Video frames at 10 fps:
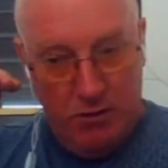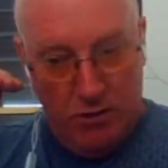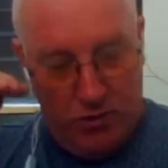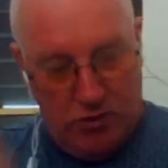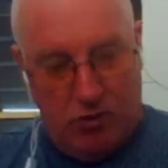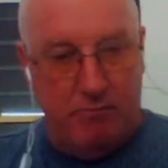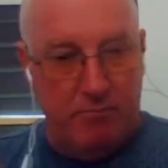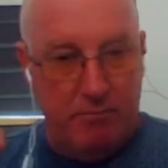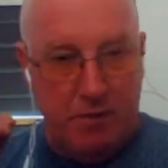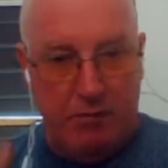
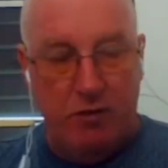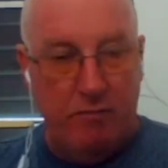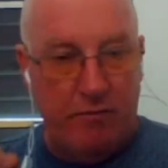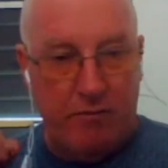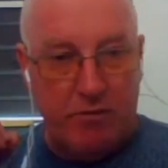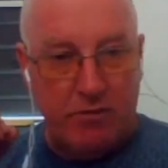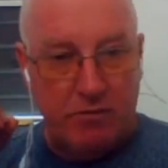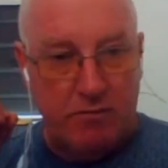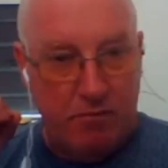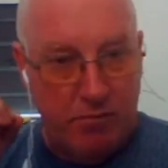stop the
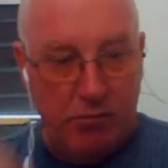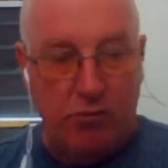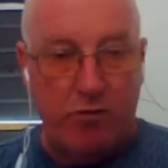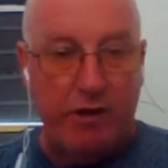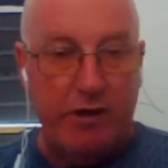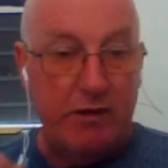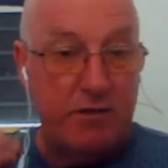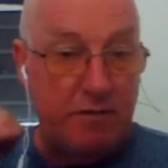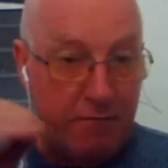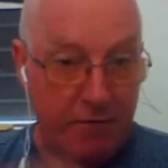permafrost from thawing is
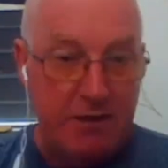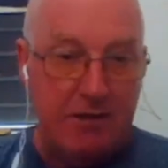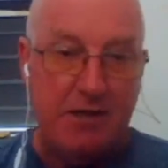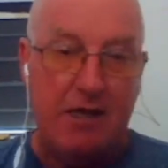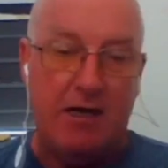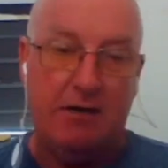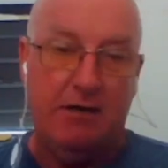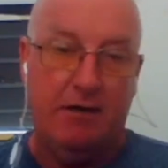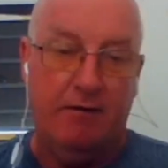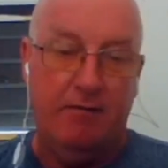to freeze the
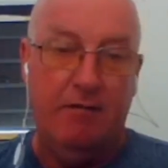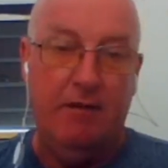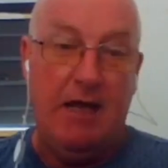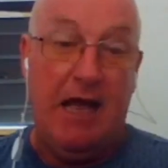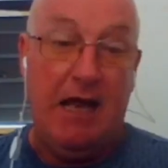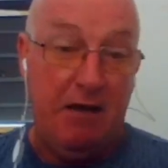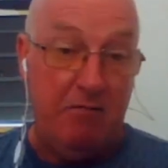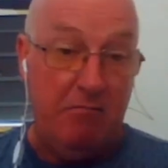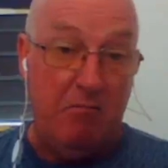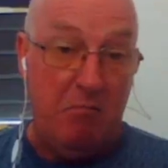Arctic. And
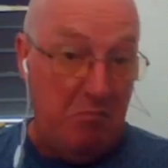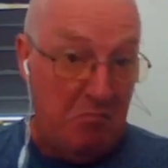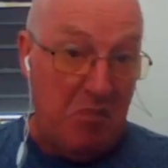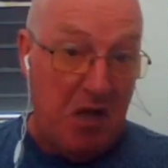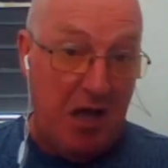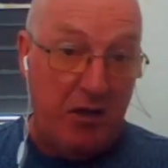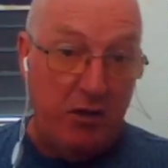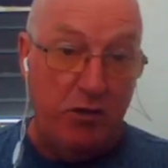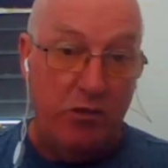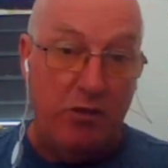how do you
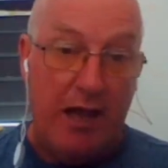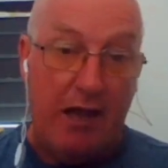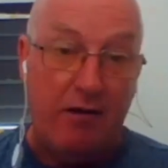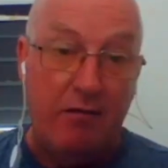do that?